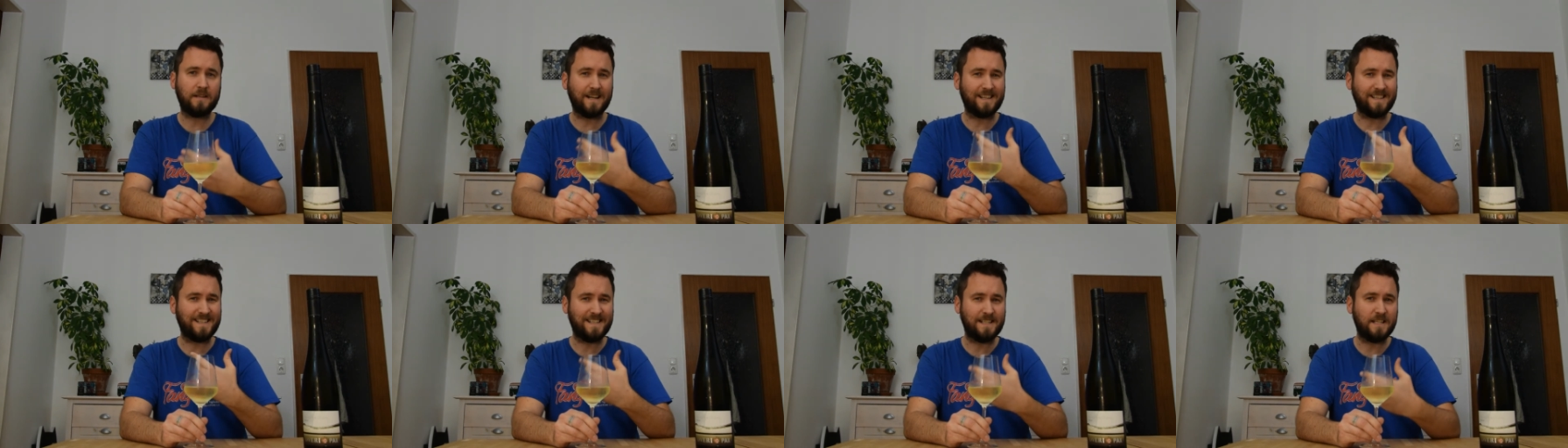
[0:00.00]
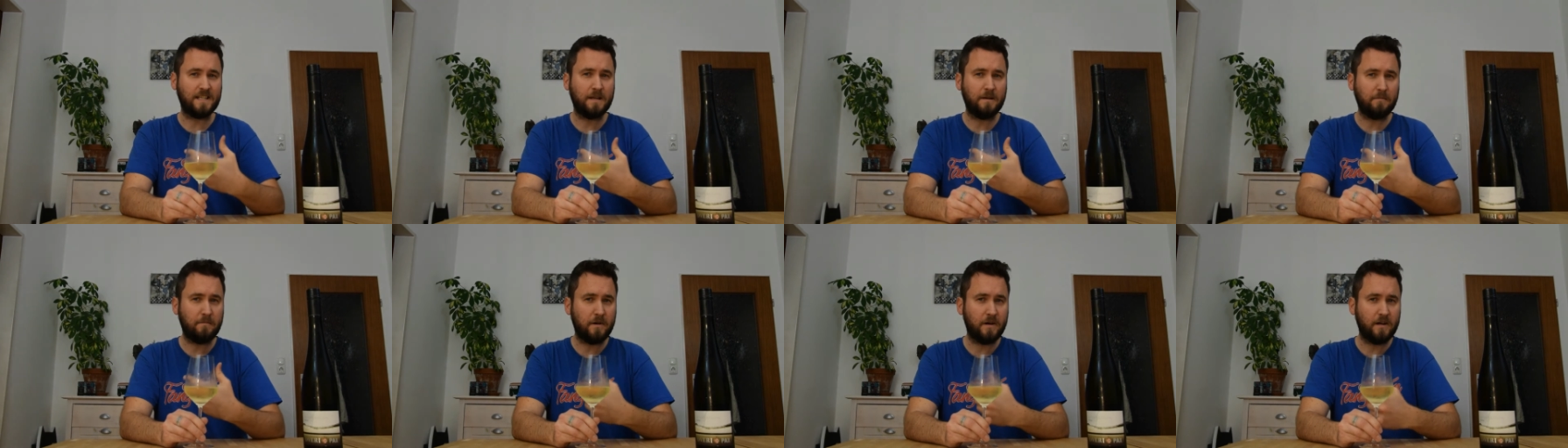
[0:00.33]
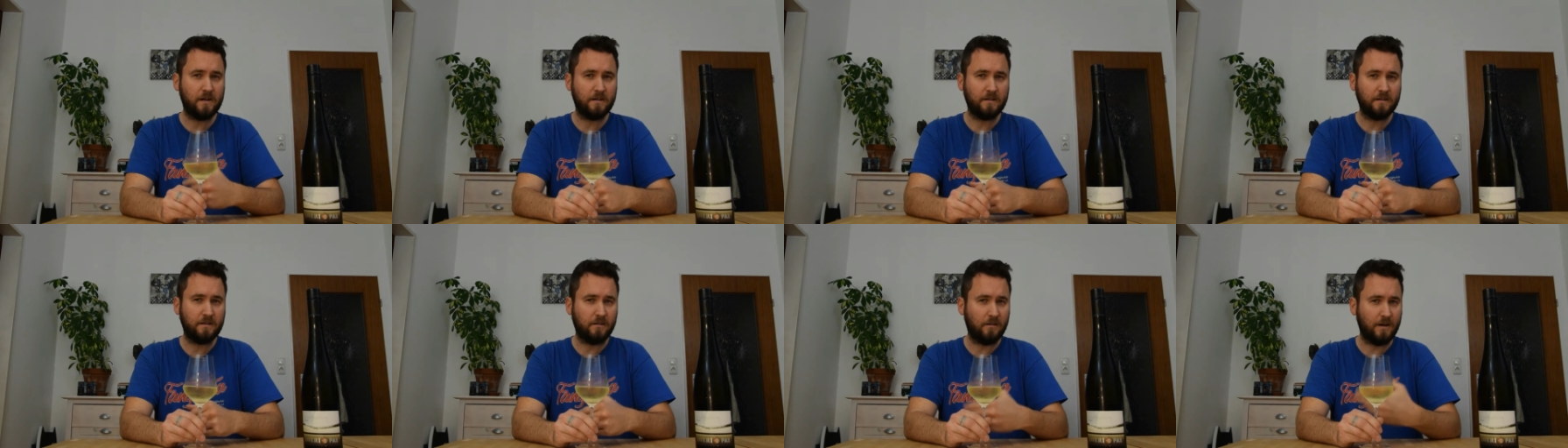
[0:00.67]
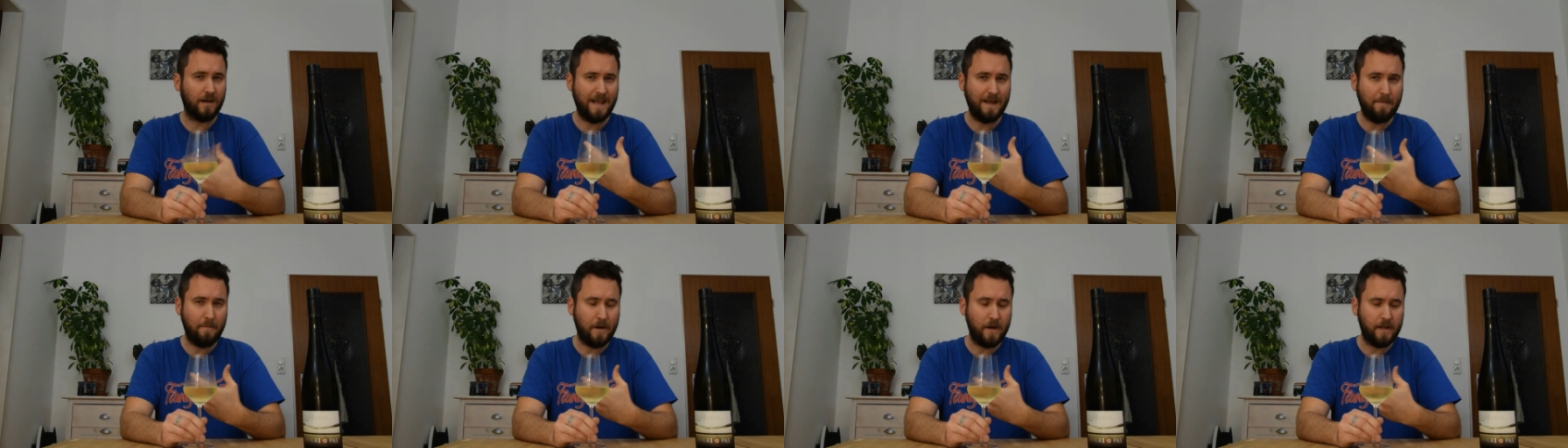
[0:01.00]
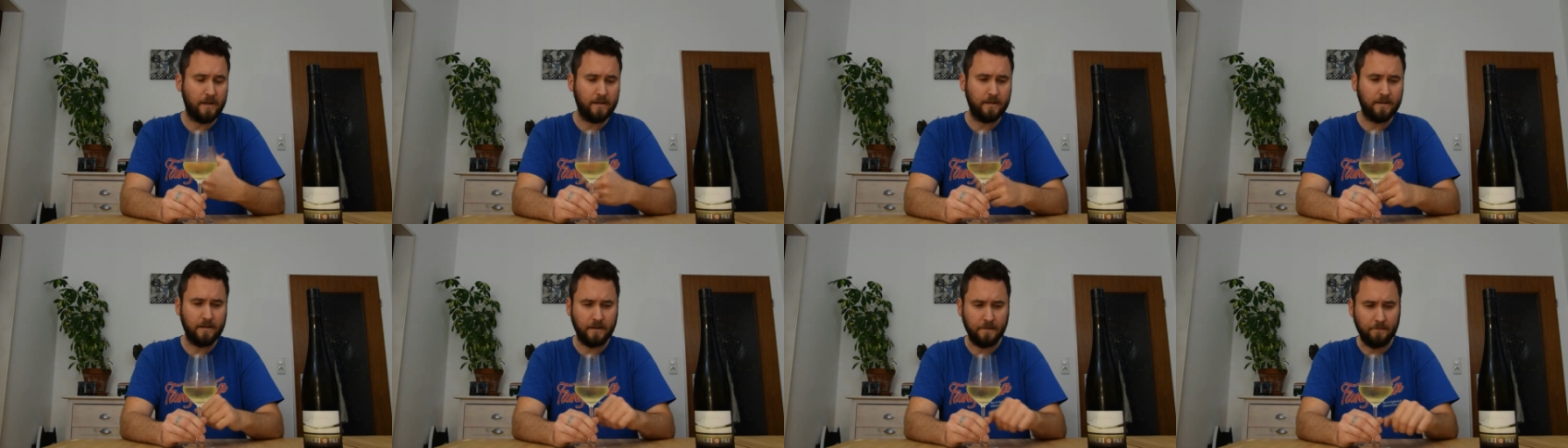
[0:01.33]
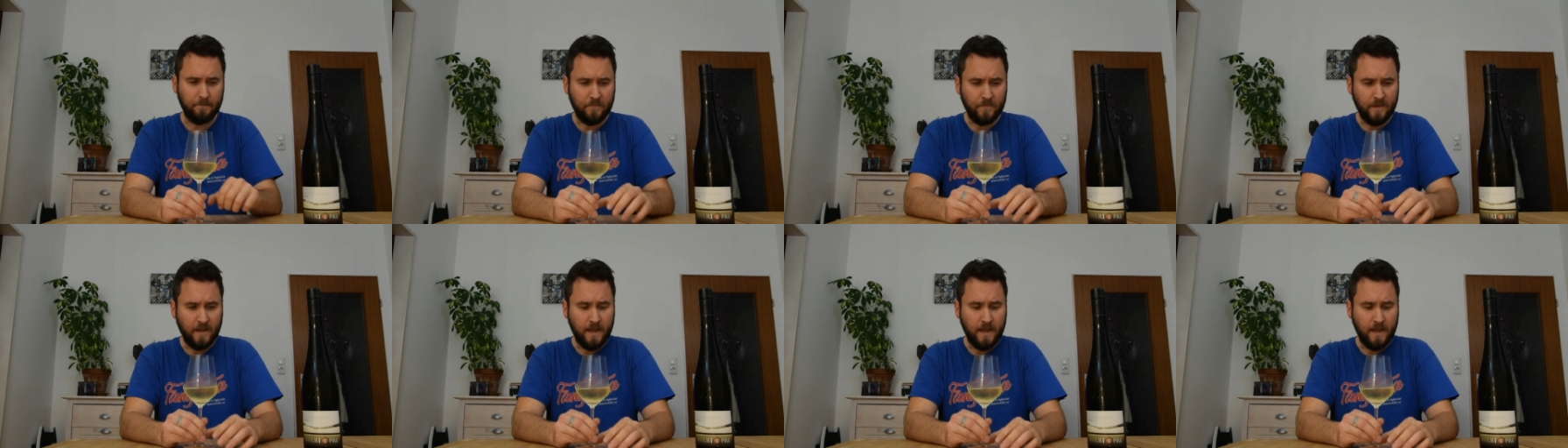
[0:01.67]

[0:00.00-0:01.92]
like cinnamon or lemon.